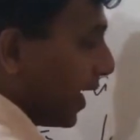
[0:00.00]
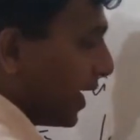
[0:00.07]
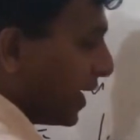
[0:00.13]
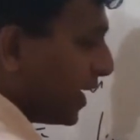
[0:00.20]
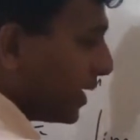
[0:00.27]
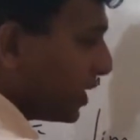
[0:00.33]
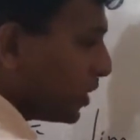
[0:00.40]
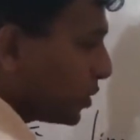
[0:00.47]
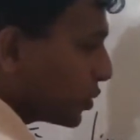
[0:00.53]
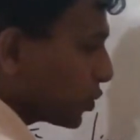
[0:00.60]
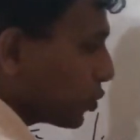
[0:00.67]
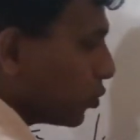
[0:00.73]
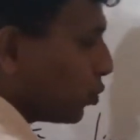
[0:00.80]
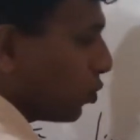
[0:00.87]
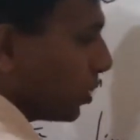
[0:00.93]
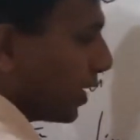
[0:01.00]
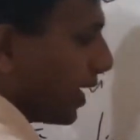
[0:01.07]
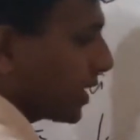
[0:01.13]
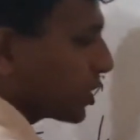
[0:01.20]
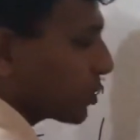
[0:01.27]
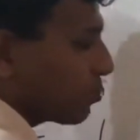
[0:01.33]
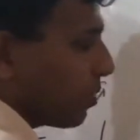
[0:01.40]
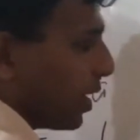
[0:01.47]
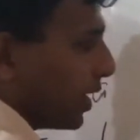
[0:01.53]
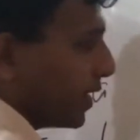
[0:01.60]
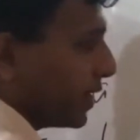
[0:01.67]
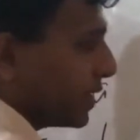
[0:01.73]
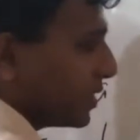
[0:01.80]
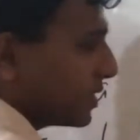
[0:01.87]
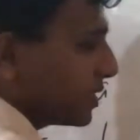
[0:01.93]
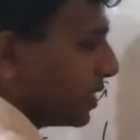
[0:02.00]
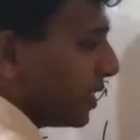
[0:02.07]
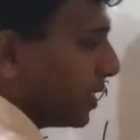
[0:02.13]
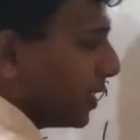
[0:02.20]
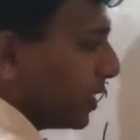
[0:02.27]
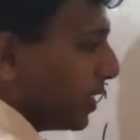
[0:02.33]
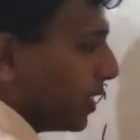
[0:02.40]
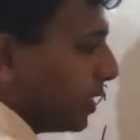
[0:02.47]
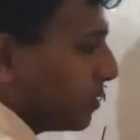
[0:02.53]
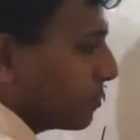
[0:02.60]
into x minus a.